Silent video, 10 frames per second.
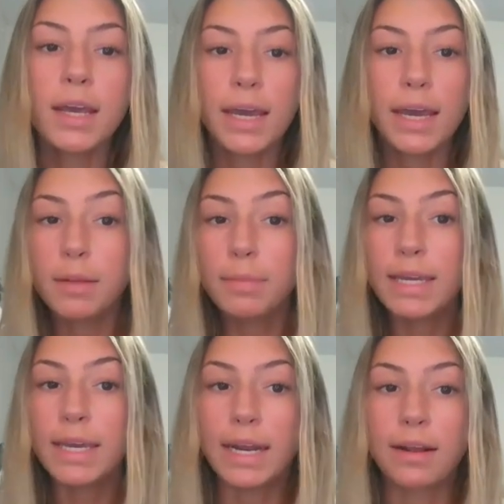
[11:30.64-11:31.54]
In the
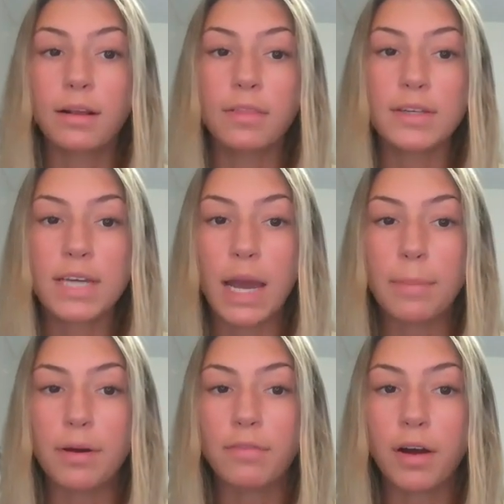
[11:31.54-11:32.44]
beginning, the
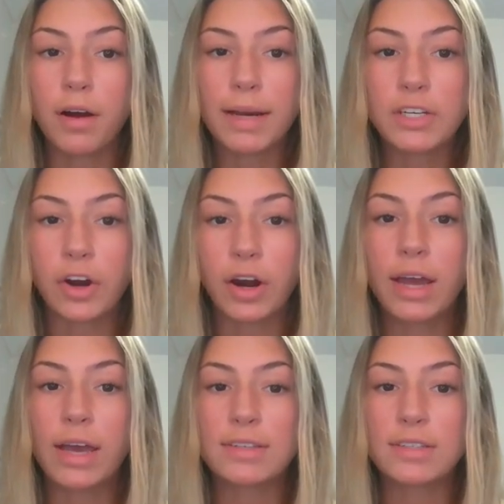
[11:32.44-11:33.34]
type of our
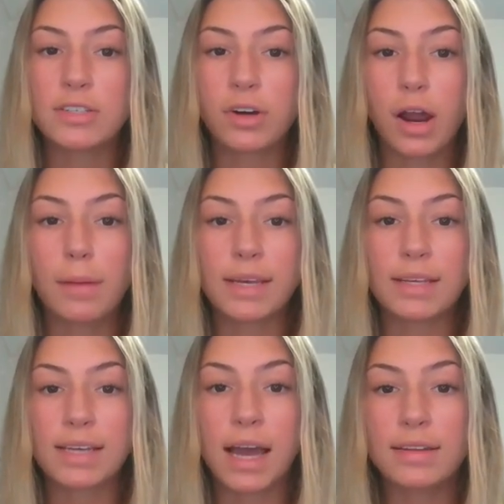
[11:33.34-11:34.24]
bacteria is described
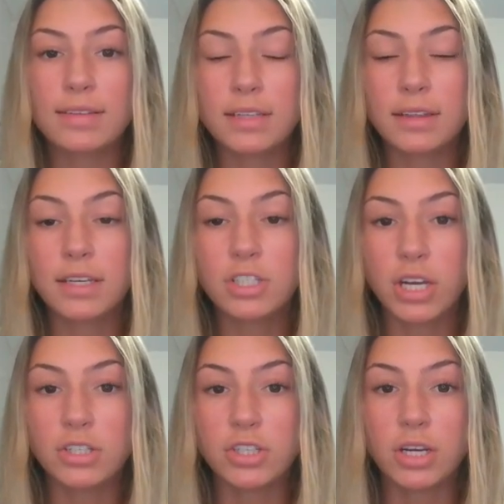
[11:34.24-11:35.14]
as constantly
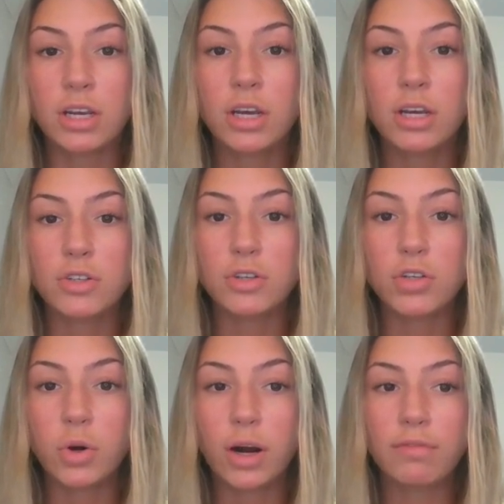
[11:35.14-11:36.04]
changing due
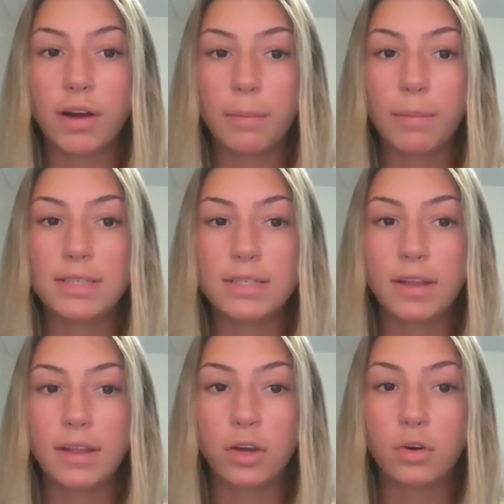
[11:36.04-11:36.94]
to our environments,
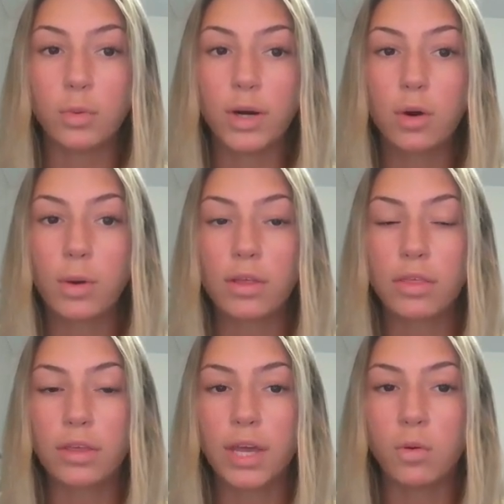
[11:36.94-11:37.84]
like who we are
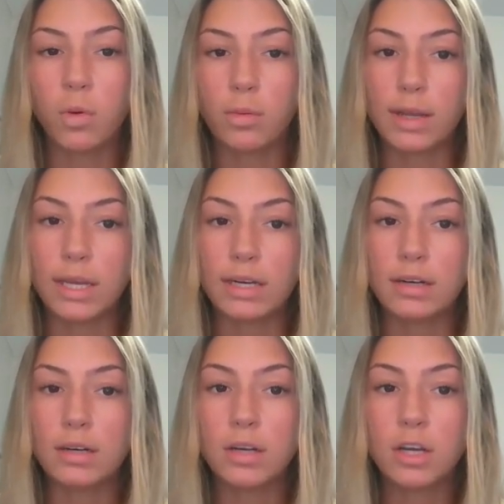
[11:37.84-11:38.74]
with and what we eat.
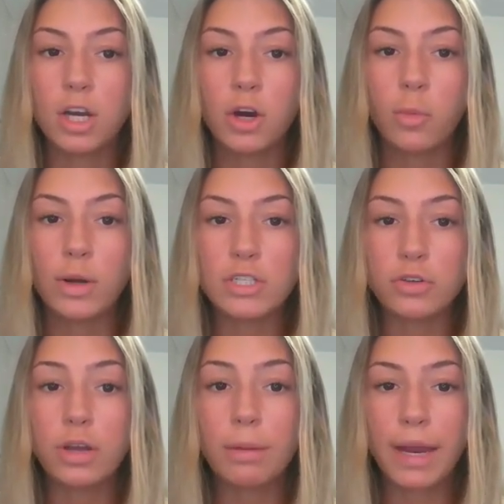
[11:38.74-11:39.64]
We
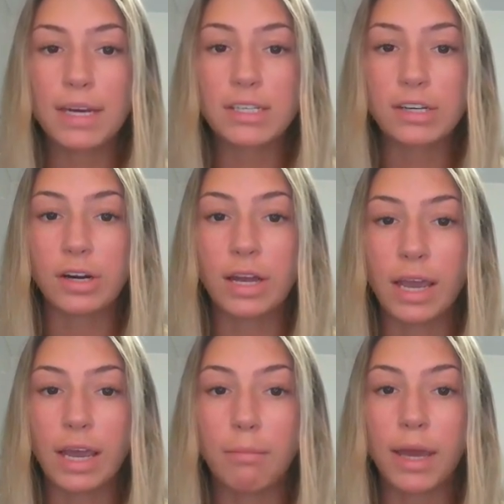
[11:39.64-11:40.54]
do get bacteria
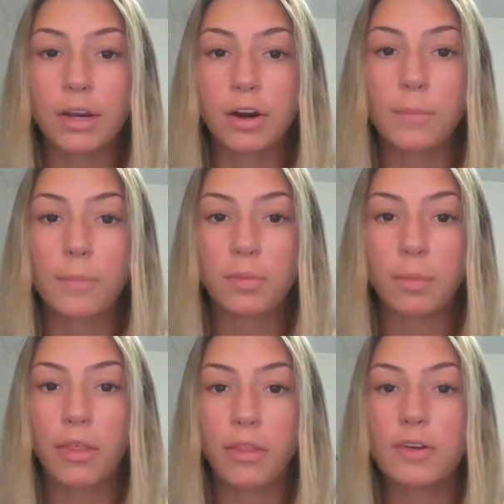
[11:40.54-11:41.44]
and microbes
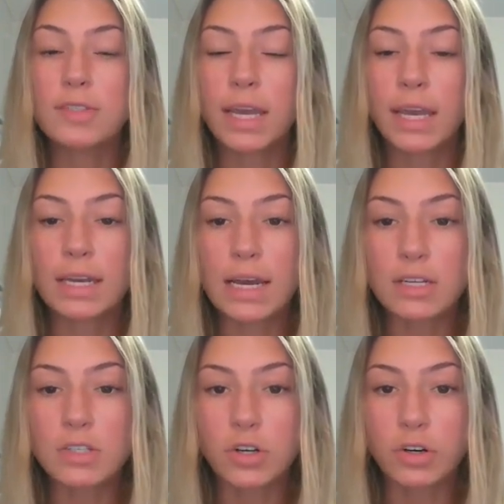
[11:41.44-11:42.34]
from others and
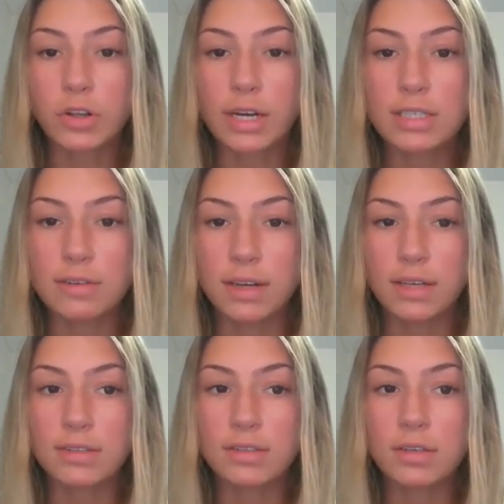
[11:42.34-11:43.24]
external
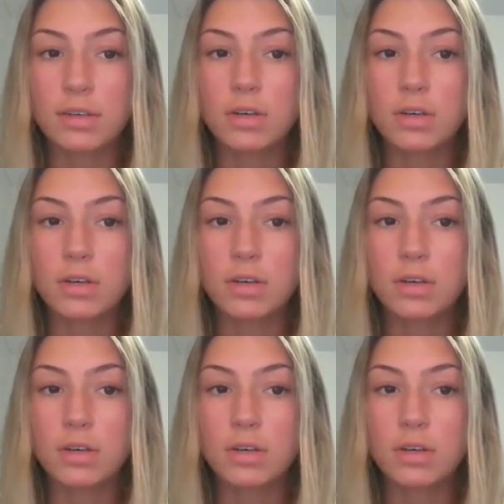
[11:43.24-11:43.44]
activities.